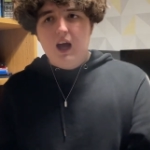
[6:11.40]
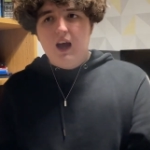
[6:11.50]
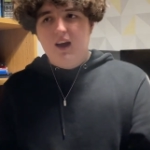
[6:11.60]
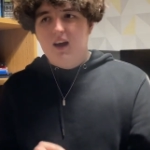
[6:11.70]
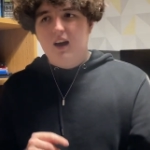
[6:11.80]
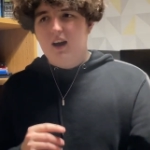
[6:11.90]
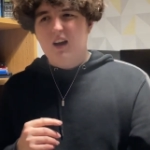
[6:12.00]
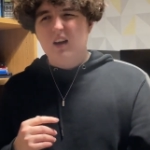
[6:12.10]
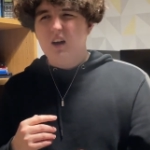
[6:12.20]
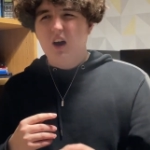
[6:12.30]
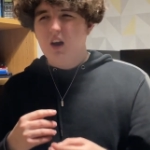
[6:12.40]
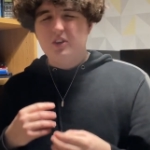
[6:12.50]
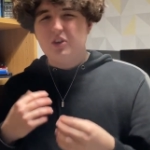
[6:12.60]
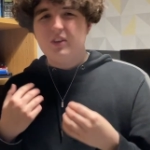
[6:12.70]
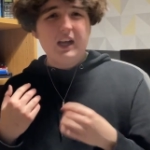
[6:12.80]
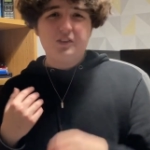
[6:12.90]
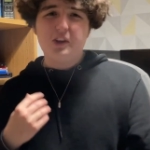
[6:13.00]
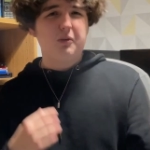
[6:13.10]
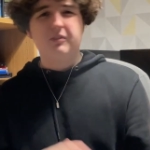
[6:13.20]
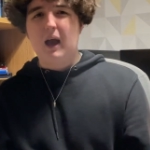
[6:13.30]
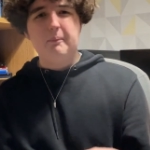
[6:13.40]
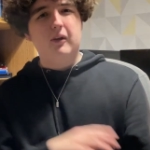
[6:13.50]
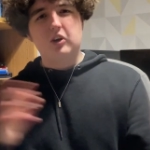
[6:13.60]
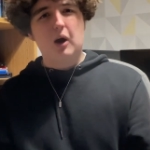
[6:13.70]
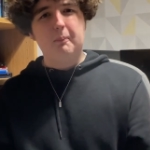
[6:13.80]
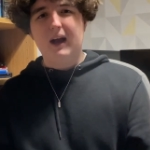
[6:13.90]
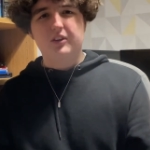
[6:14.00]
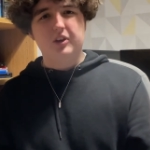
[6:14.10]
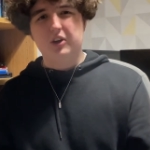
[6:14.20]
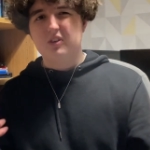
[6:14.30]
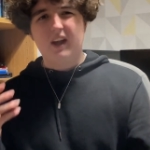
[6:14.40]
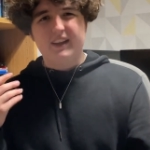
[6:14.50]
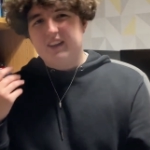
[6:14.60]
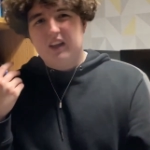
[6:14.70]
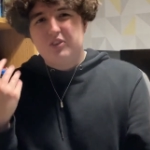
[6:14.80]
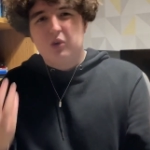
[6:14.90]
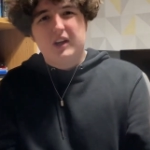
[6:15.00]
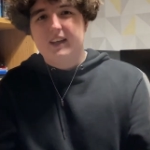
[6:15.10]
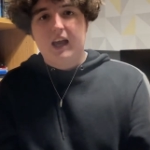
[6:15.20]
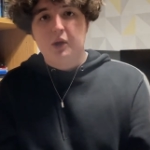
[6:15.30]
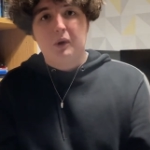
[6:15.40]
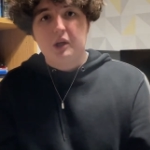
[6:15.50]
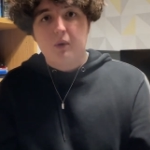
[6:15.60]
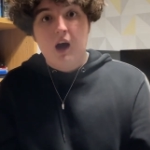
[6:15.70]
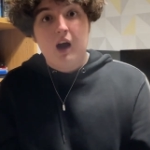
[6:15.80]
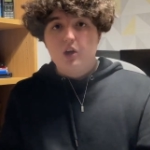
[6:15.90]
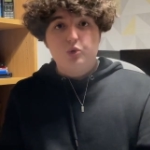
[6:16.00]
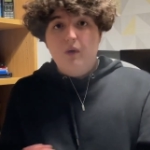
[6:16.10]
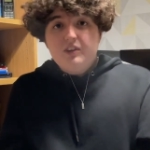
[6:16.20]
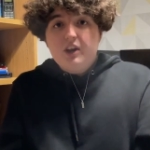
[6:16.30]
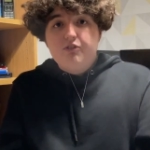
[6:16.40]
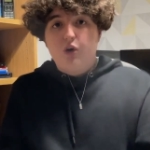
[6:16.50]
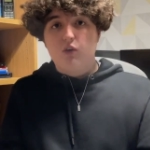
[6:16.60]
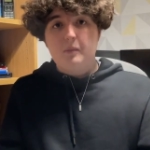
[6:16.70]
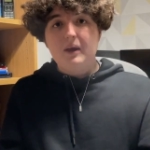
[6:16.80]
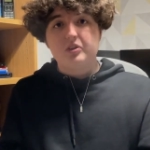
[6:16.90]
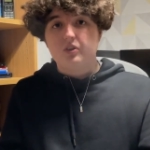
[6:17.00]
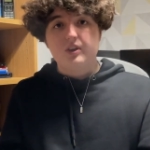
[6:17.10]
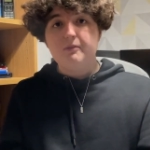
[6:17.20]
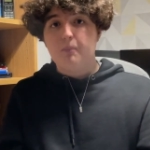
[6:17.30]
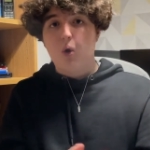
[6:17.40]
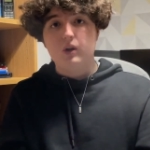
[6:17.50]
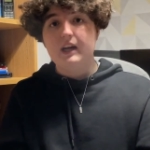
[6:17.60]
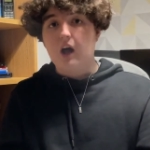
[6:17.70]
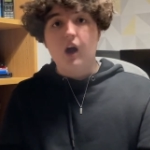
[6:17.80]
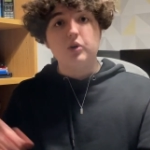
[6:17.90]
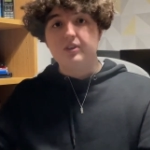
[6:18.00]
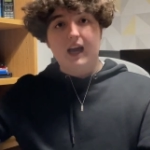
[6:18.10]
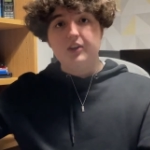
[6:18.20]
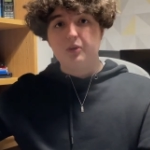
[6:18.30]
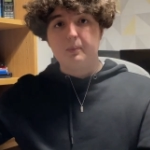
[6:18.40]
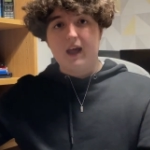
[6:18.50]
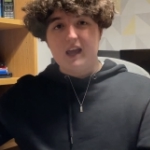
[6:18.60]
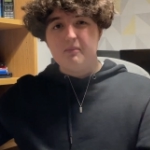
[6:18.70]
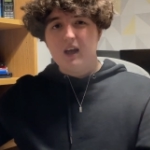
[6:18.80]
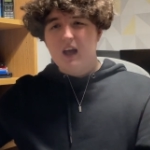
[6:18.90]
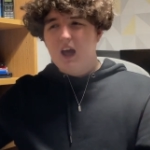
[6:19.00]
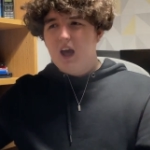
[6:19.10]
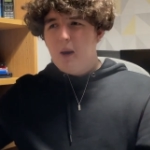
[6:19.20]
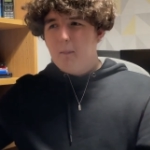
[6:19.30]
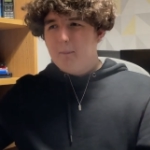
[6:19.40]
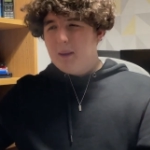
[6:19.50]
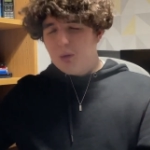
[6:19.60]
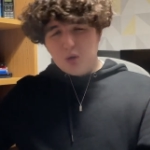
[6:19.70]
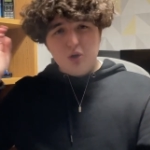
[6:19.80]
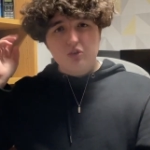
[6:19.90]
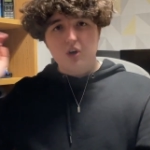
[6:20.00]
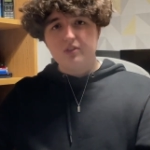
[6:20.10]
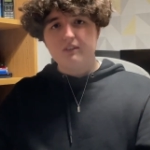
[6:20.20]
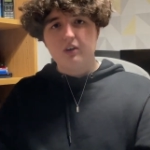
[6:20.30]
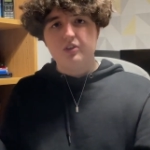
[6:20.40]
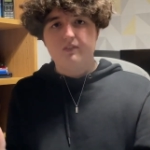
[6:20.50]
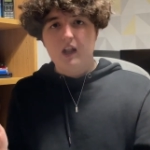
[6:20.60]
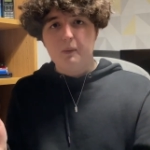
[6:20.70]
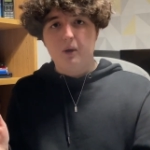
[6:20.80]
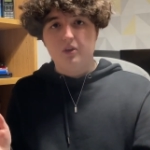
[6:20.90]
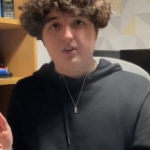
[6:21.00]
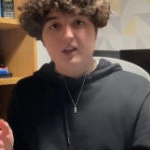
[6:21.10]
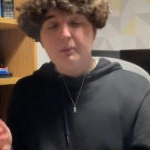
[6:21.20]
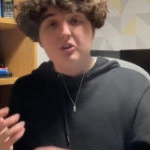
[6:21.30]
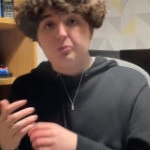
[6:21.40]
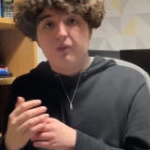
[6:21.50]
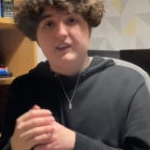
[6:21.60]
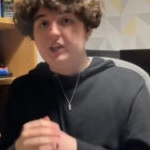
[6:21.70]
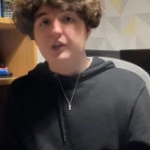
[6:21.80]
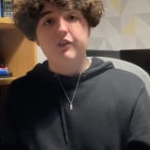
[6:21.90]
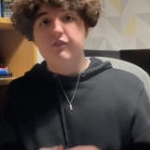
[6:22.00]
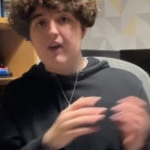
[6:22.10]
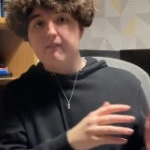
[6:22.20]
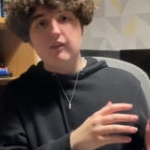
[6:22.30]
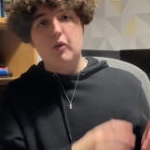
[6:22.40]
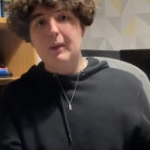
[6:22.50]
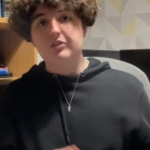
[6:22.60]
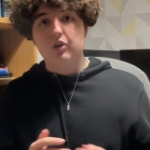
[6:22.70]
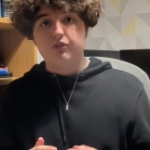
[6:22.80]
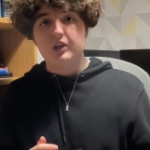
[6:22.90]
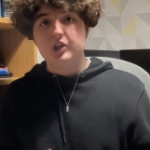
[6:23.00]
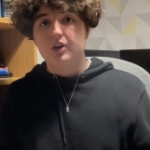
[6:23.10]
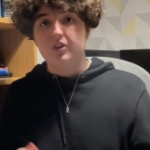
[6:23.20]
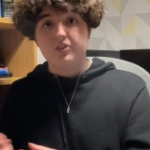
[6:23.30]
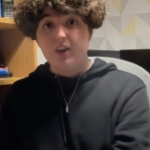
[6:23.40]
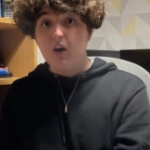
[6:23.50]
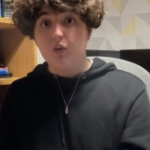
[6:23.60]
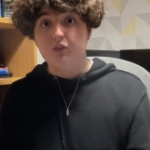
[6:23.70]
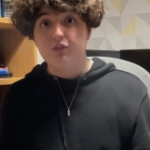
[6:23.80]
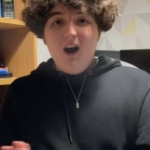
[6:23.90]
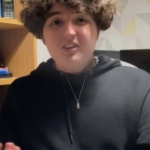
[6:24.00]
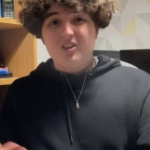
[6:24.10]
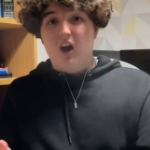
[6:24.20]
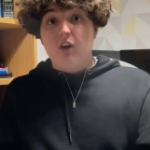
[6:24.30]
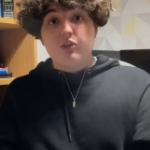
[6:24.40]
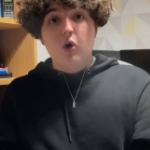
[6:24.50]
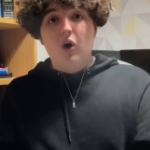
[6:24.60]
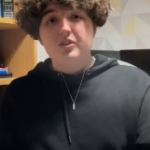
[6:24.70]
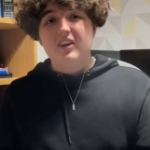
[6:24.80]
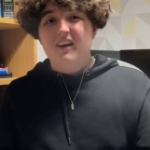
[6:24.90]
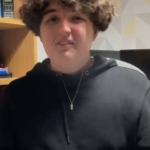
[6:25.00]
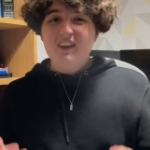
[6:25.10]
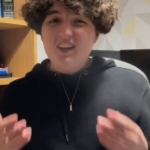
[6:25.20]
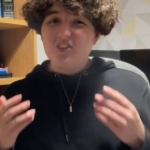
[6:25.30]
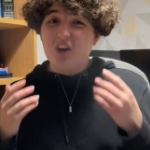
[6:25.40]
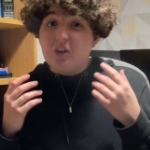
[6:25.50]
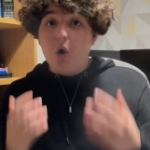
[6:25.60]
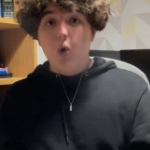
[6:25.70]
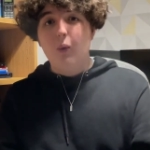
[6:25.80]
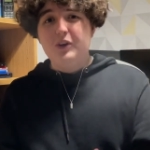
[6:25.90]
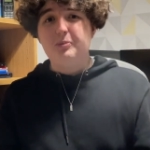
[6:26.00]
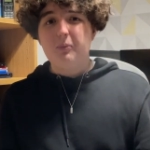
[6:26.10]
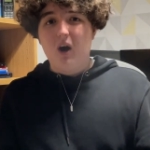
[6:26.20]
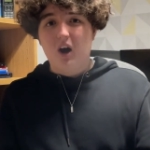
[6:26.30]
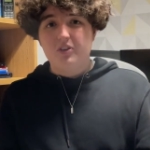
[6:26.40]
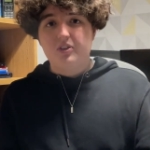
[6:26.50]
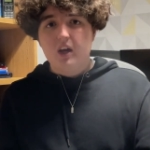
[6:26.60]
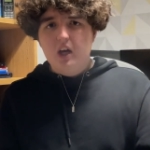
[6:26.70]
uh, just take a six month gap here and come back, dude. Like, that's not gonna get you anywhere. So when the Gen 4 remakes are received poorly and ILCA is to blame, people lose trust in those developers, and that becomes more of an issue for them than the mascot franchise itself. But, of course, things could always be worse.